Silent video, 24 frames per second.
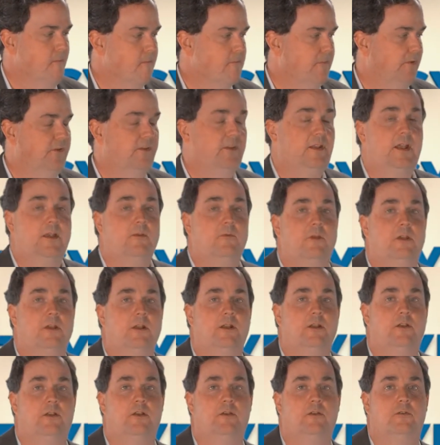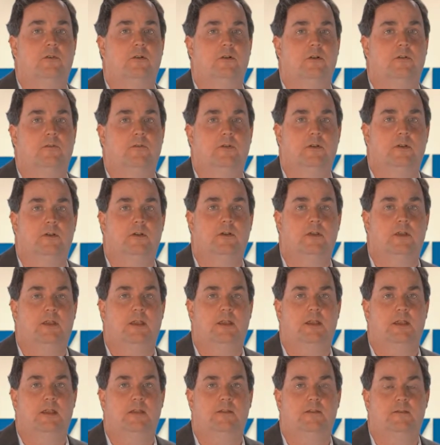Today we're going to go over
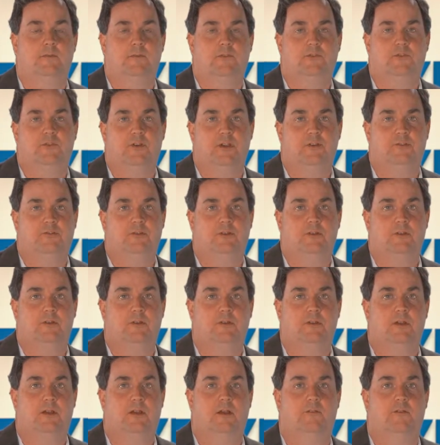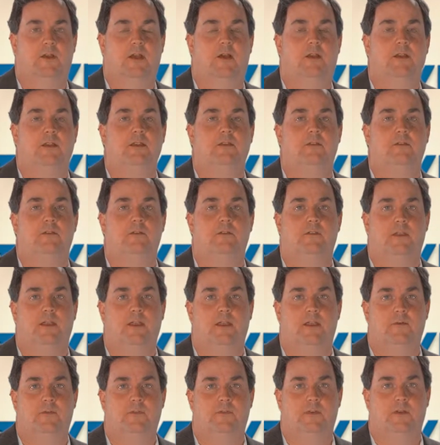a demonstration of how to use
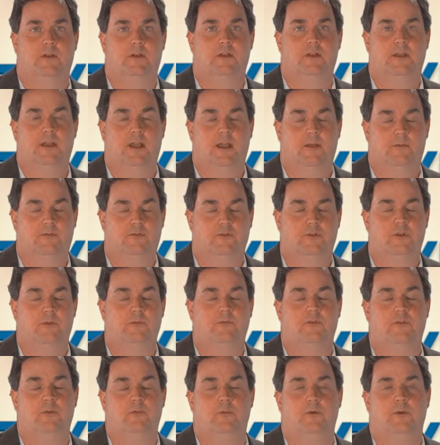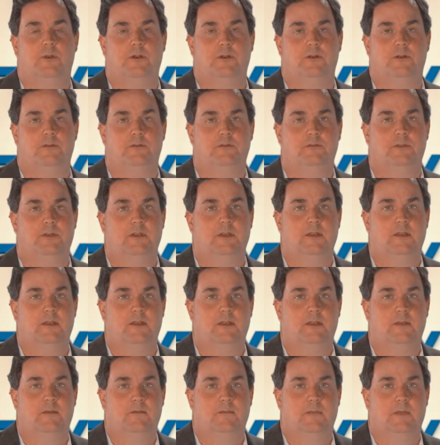Amazon Appstream 2.0.
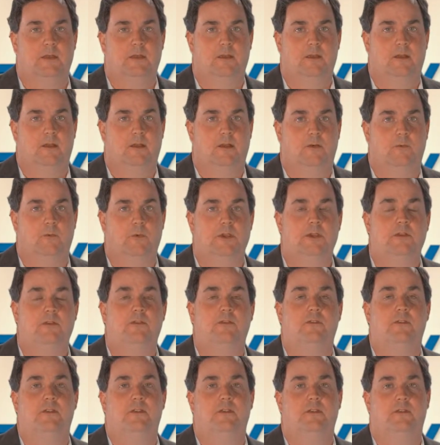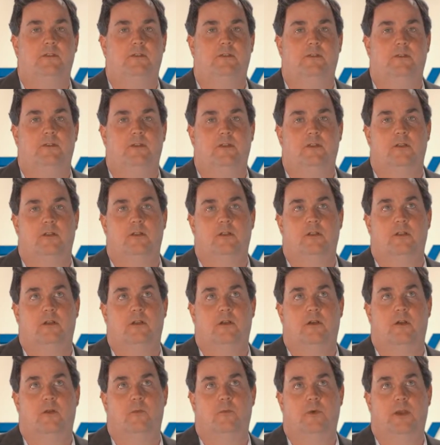We use this
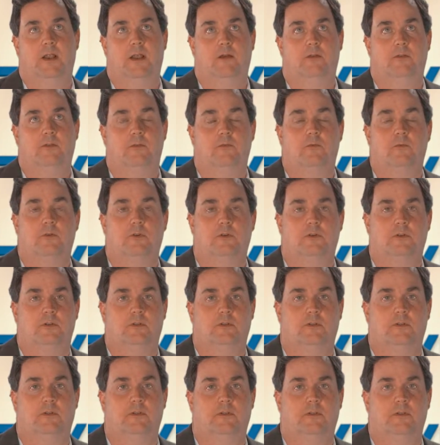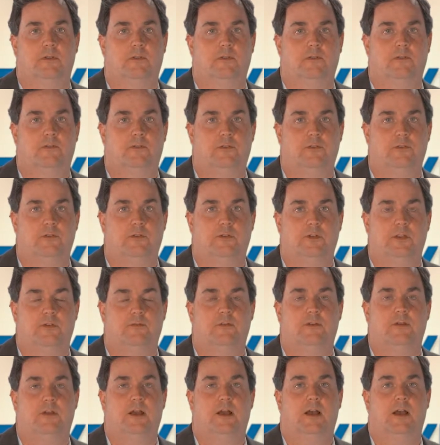around the world to
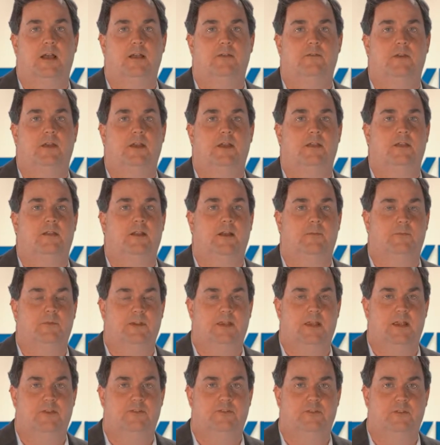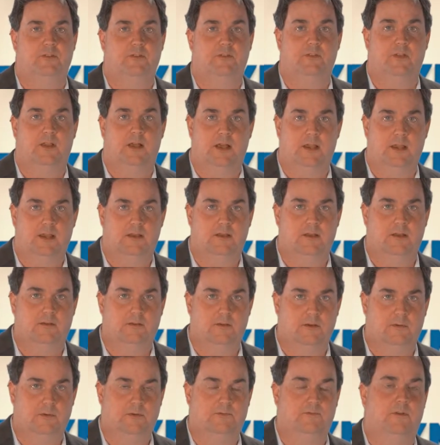deliver high-valued applications like
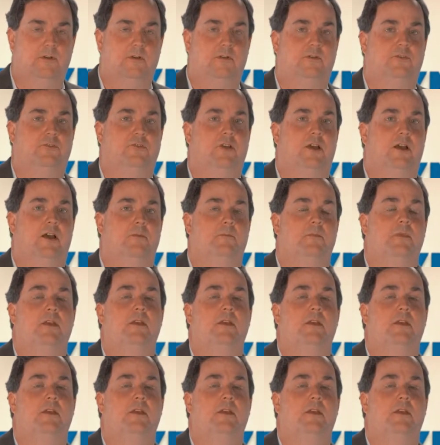Adobe Photoshop